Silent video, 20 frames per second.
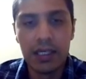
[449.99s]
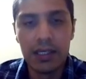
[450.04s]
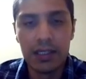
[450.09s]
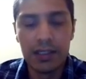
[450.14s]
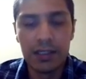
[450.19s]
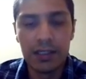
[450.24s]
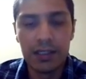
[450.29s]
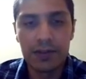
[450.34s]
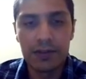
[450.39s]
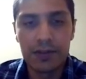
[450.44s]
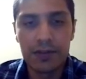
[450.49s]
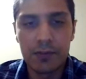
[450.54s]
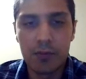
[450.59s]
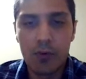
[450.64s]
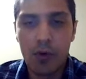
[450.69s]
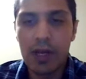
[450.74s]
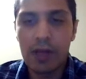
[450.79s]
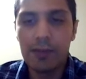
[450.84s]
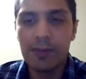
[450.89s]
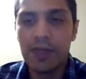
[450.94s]
So
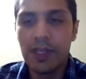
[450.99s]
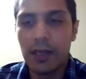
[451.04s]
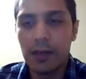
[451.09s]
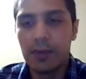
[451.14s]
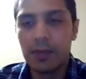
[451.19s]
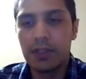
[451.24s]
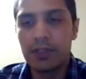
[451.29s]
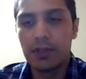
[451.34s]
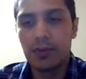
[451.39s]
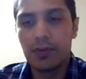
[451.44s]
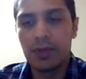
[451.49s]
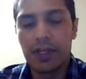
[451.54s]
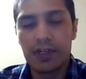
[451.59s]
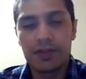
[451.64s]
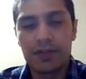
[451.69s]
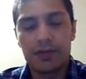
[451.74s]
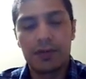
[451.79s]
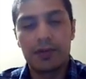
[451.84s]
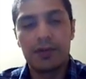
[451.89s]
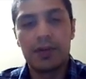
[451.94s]
we want to be able to
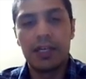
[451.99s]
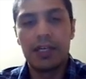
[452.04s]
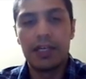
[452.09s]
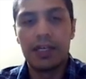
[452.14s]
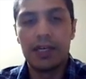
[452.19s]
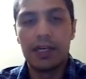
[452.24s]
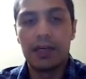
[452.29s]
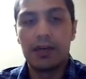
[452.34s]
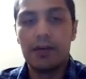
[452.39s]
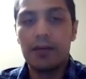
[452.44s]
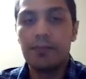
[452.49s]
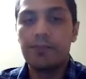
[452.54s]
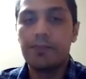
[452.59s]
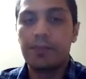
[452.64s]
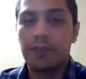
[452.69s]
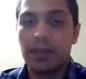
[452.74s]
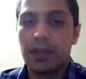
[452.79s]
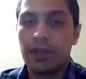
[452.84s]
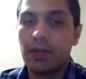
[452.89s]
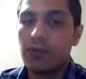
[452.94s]
cluster in a
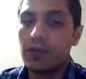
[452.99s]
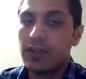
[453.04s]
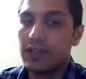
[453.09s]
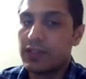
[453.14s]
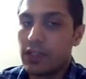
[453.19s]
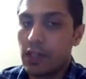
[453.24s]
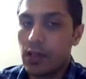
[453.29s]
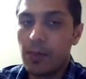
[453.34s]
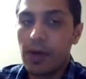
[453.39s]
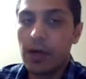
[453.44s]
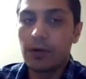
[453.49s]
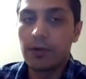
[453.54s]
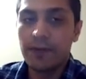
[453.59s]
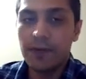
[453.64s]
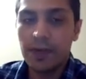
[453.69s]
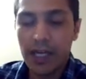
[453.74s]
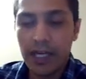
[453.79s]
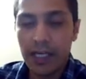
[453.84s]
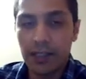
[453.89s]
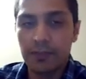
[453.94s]
reasonable amount
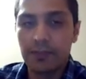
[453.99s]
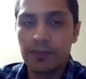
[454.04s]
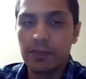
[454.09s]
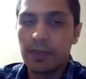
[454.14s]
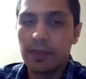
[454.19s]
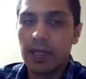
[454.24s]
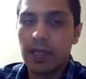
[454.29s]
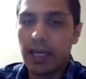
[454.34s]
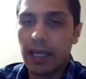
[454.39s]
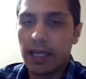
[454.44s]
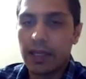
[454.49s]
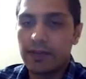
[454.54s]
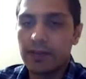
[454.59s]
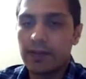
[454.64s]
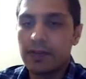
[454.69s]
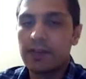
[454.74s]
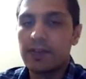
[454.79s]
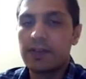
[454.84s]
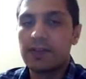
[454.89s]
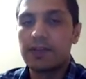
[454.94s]
of time.
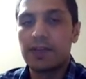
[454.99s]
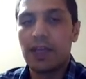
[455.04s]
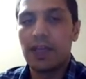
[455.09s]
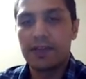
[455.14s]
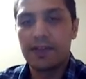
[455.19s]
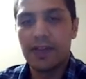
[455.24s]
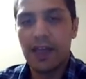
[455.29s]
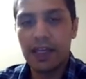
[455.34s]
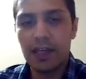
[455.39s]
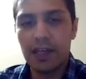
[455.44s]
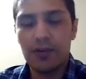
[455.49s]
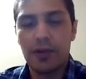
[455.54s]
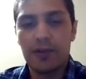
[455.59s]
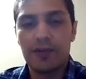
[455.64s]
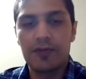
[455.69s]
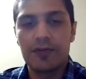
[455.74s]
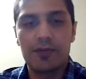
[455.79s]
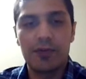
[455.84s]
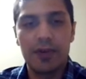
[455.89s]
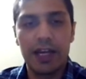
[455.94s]
And this second
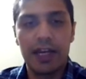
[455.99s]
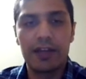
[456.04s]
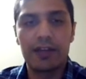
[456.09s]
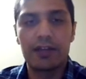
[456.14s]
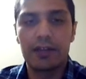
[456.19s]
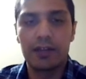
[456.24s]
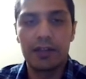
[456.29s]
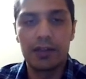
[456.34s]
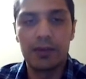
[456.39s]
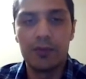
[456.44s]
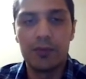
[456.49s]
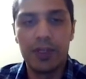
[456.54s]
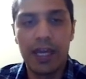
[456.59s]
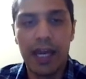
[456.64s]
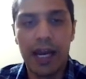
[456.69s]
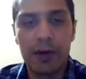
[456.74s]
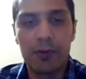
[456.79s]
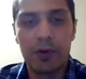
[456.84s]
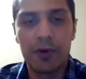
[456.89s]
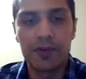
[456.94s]
constraint we
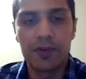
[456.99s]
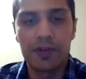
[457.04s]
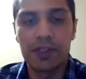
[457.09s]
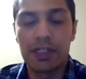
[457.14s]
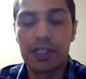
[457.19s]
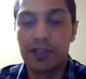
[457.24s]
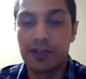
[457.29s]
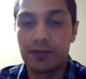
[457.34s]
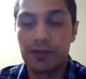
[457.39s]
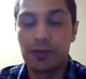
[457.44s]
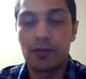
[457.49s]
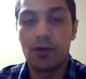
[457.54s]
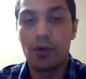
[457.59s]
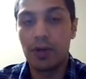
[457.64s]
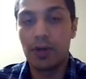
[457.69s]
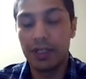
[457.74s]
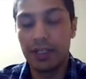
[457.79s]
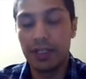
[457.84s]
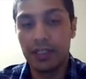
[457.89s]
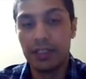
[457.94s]
had was the cluster
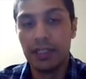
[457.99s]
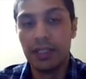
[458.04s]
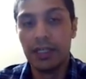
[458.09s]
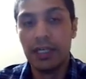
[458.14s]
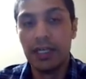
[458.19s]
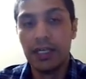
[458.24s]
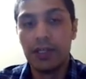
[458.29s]
quality.